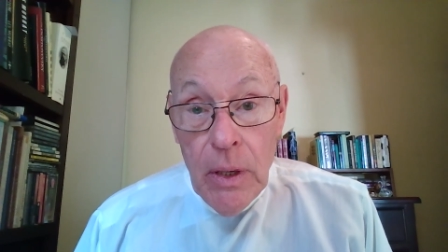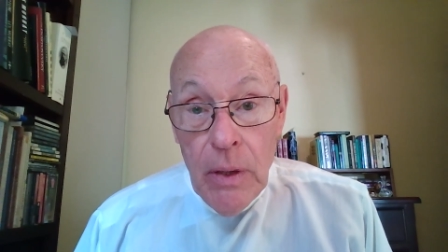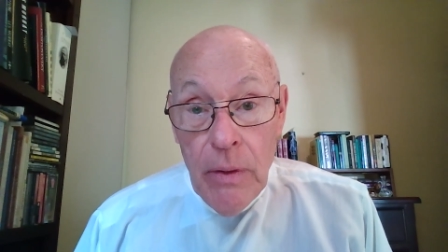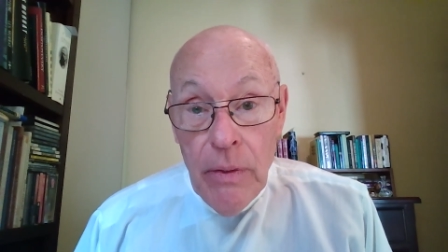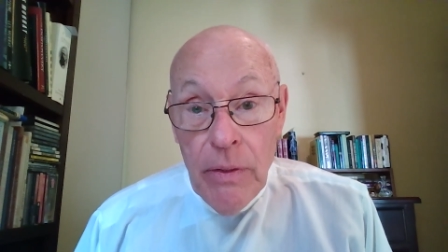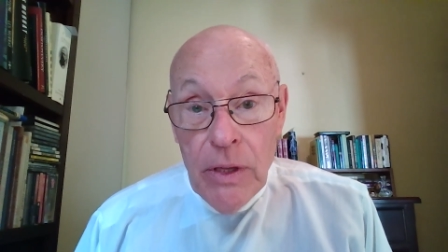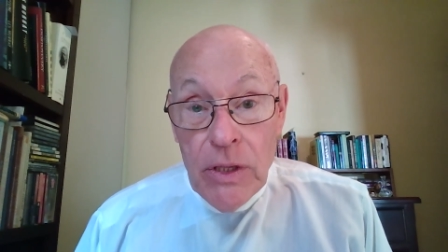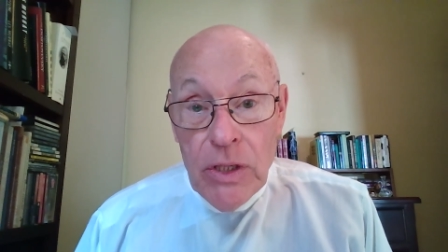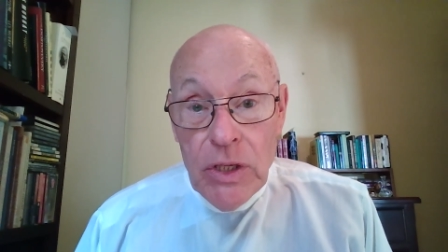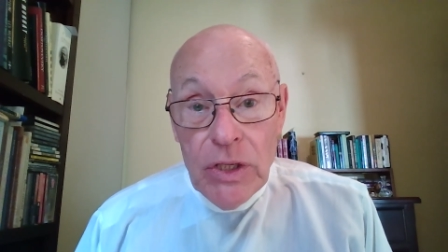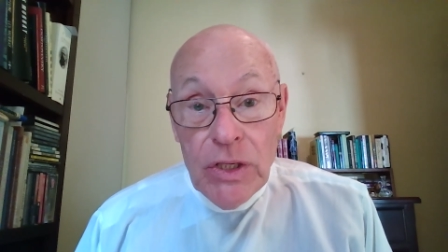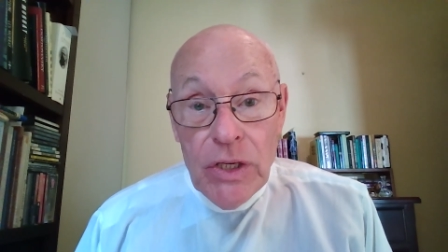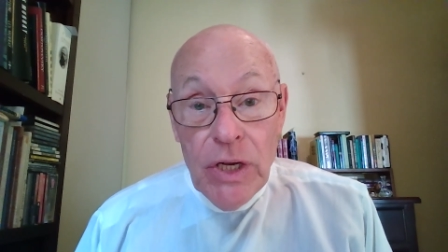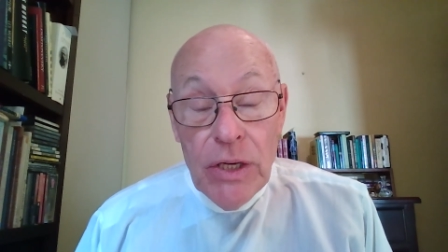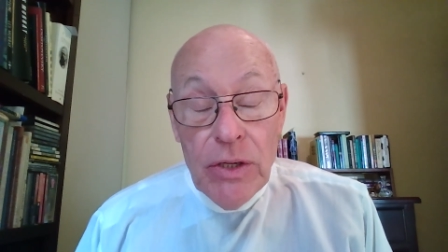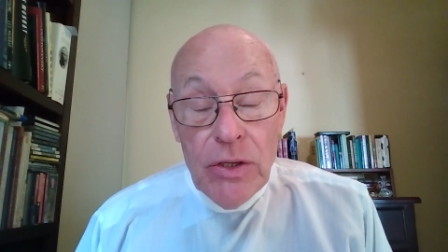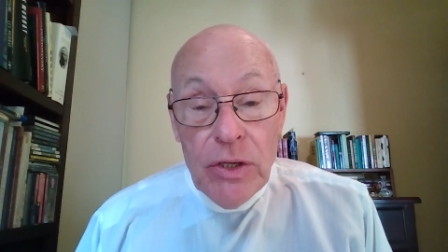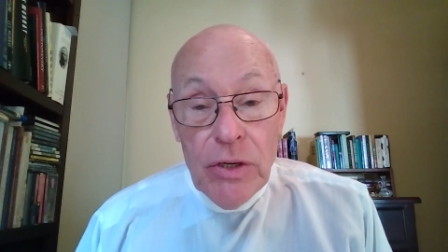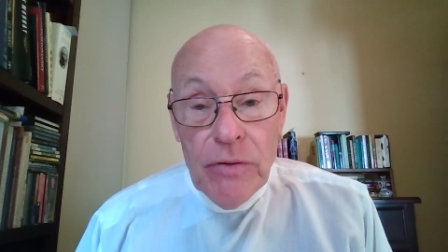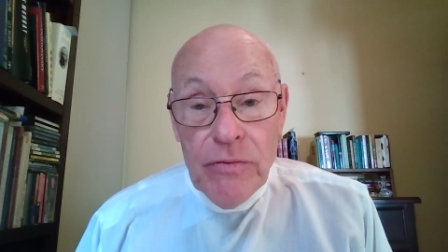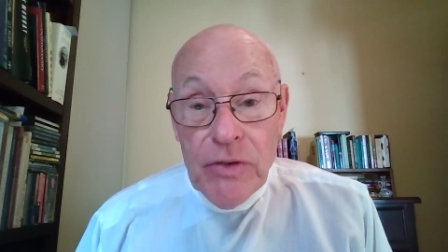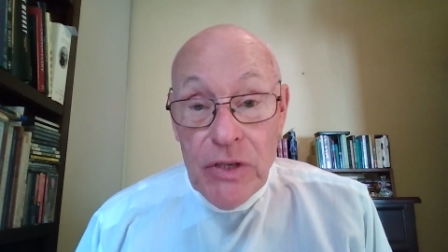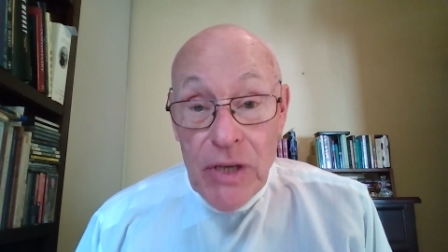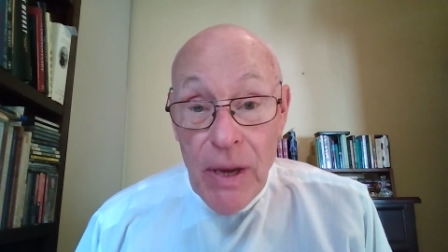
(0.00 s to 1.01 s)
There's a sense
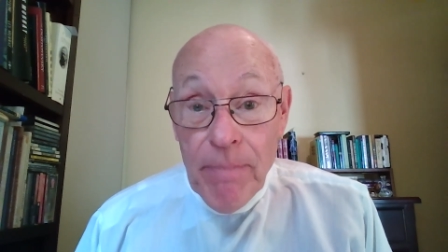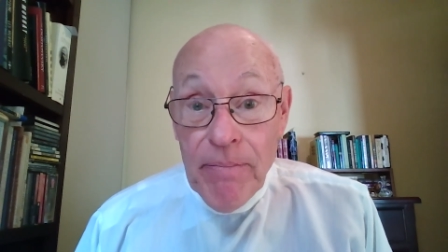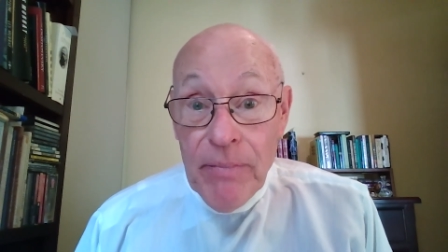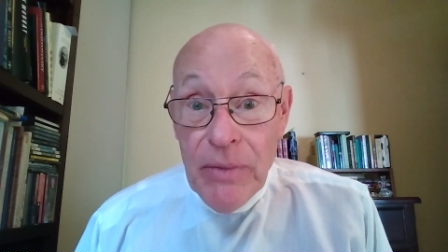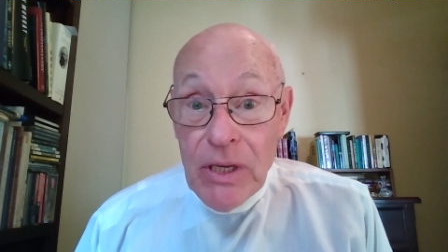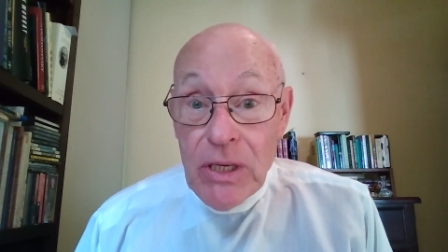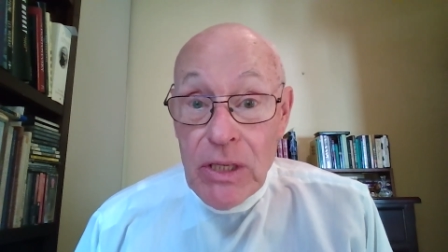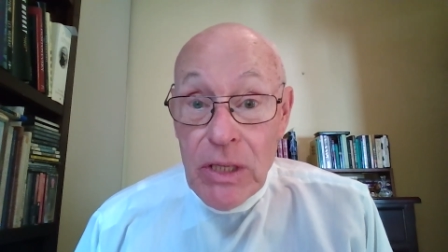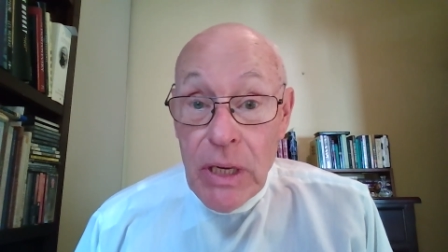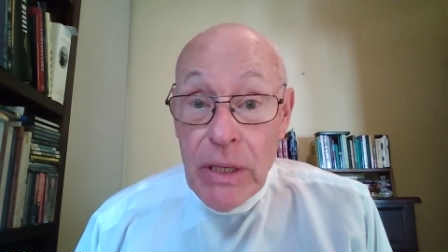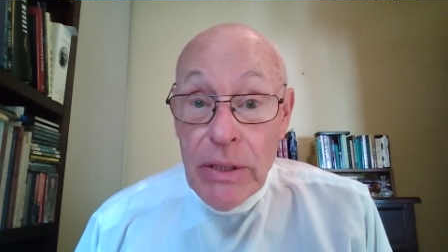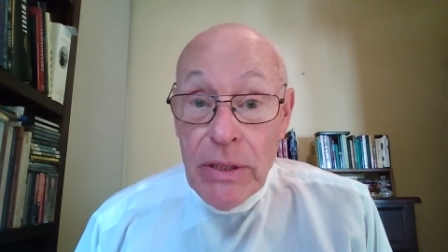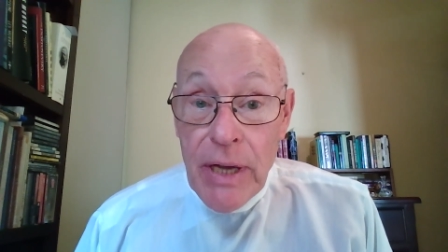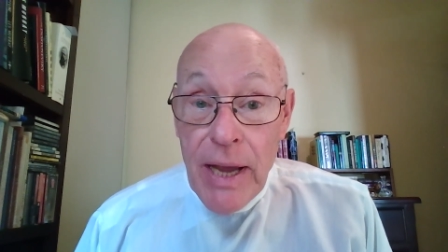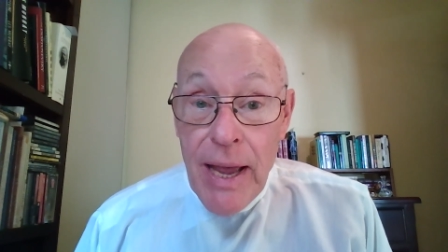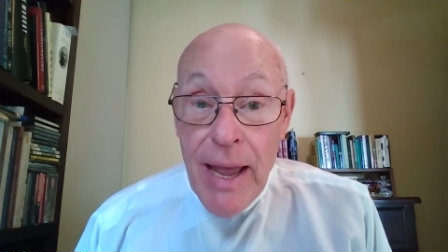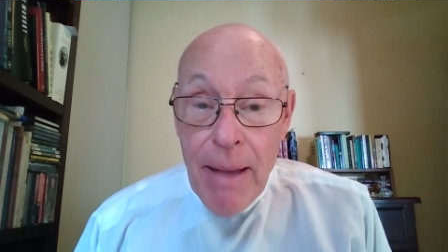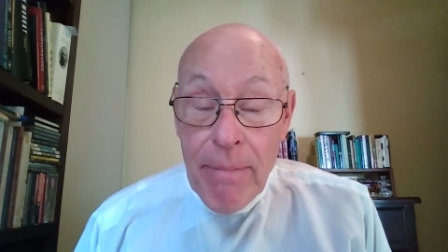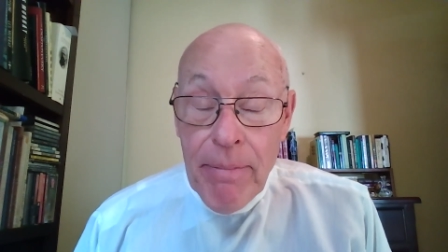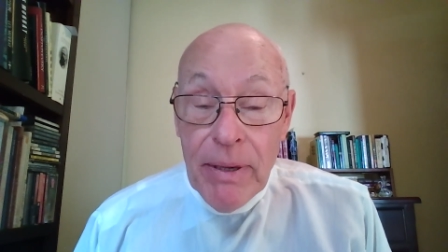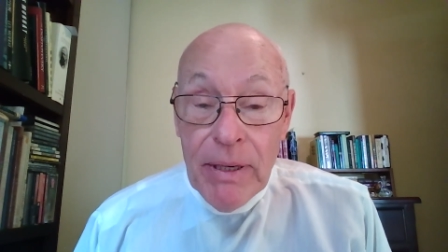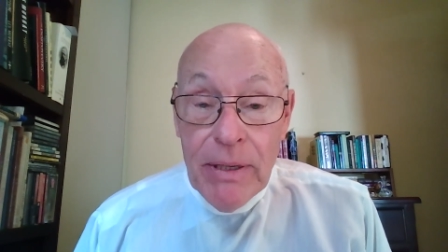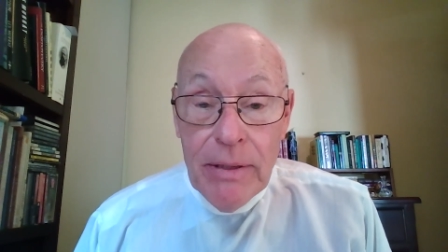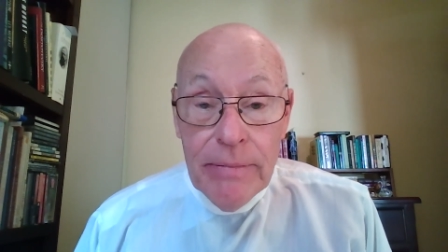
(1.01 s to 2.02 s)
of something's going to
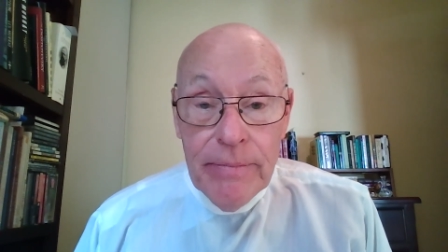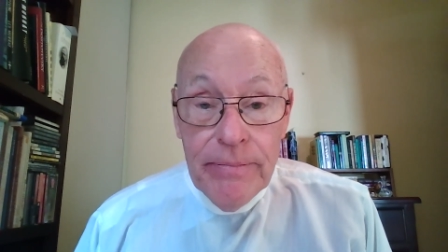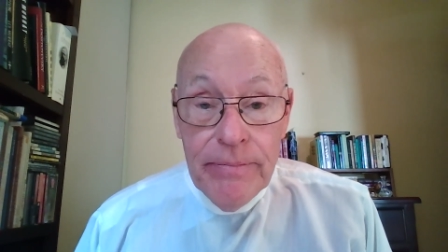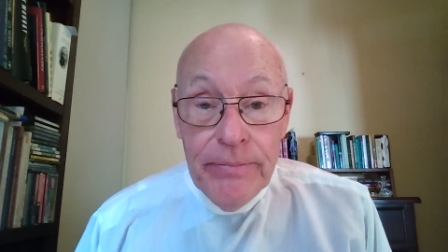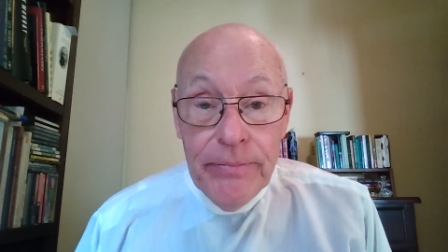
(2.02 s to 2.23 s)
happen.